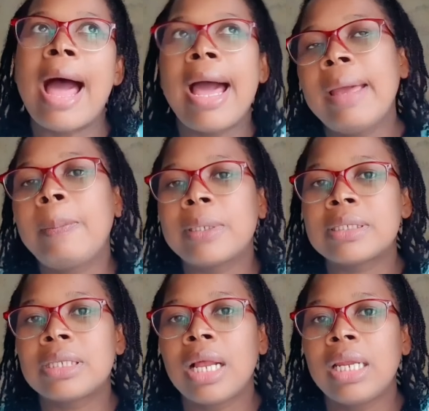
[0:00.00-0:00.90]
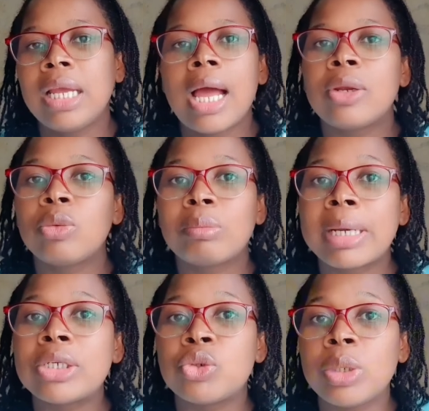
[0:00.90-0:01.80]
I personally, I don't
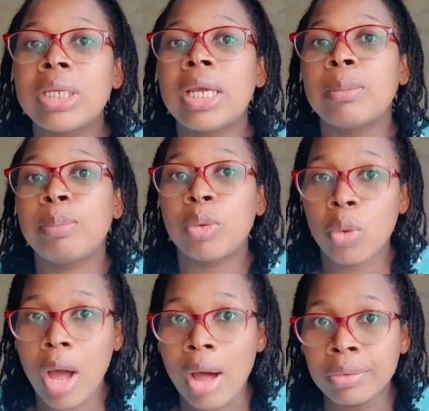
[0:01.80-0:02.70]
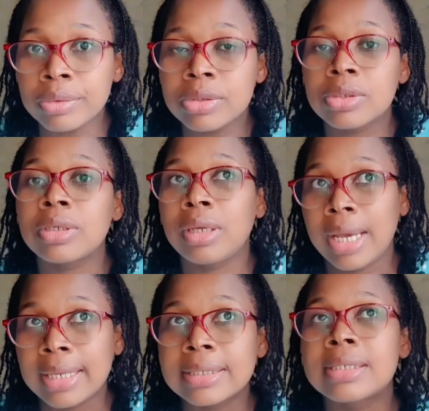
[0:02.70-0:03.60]
mind doing a blowout.
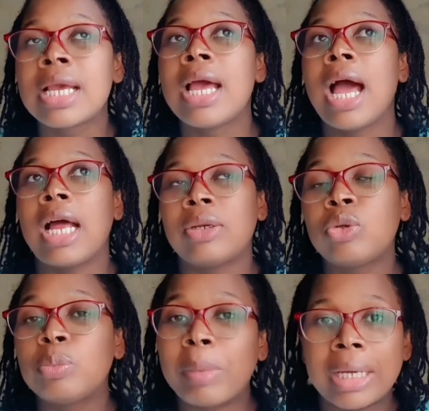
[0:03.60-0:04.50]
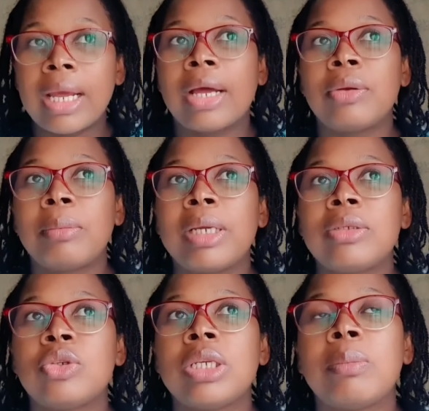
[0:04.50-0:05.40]
Yes, I don't
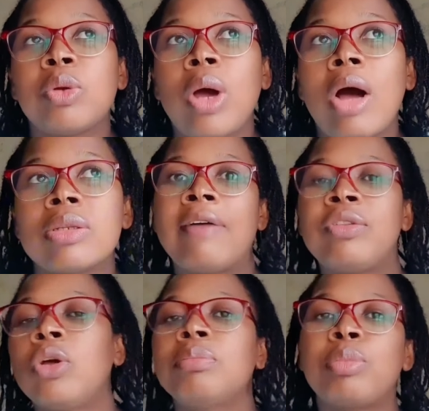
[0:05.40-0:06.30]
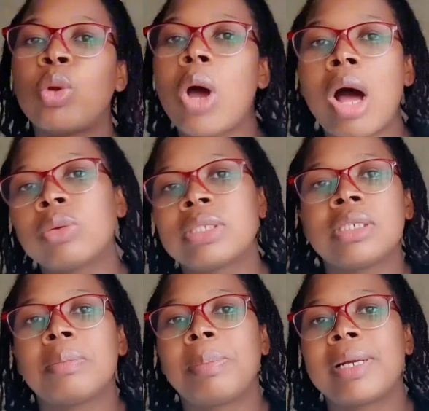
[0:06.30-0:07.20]
mind doing a blowout. I've done blowouts
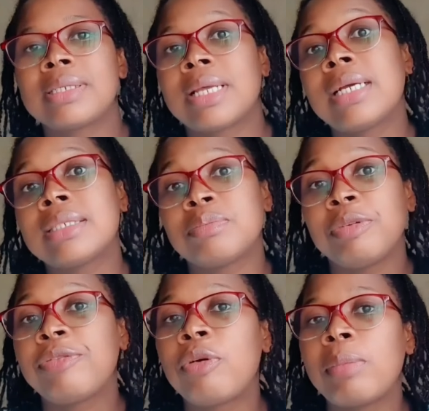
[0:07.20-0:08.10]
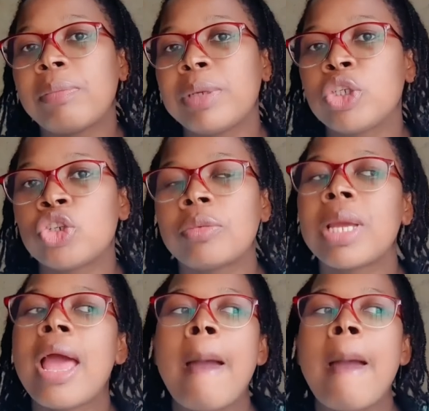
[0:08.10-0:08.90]
in the past, that is before my big chop.